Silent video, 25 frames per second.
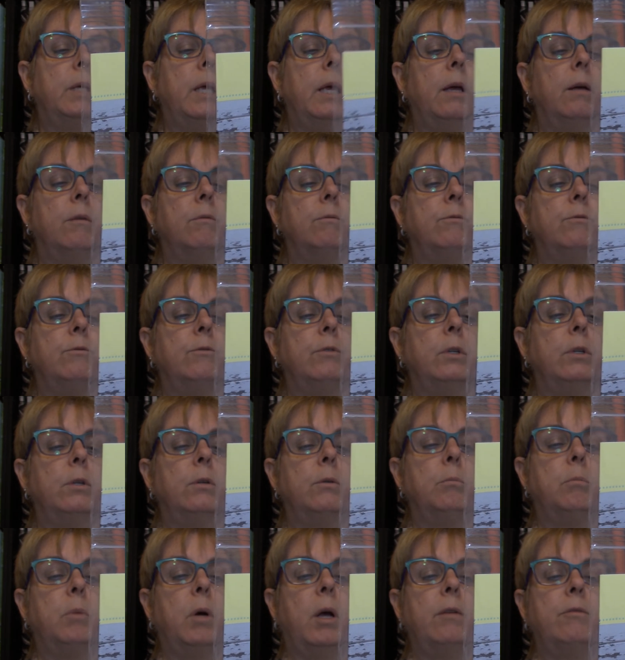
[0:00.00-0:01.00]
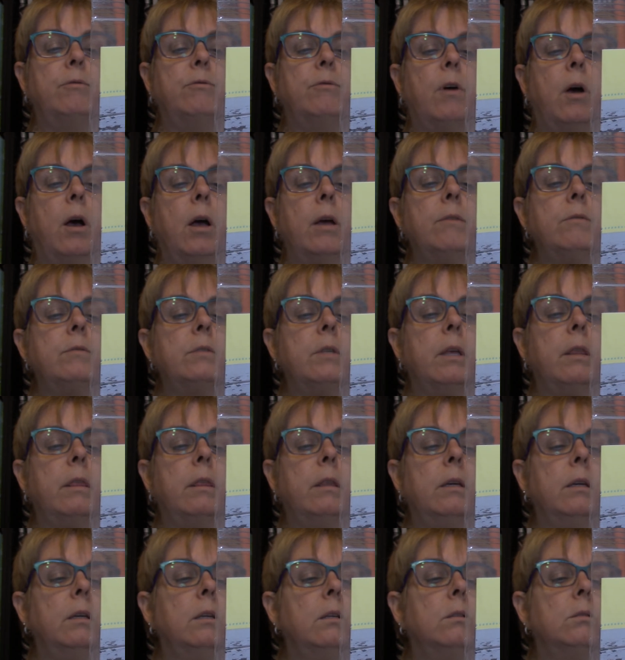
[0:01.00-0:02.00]
can't figure, by 5s, I
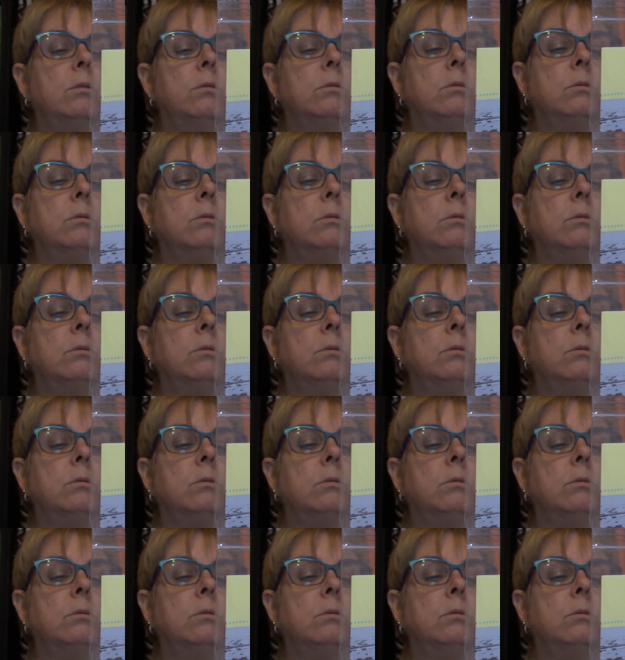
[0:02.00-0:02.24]
think.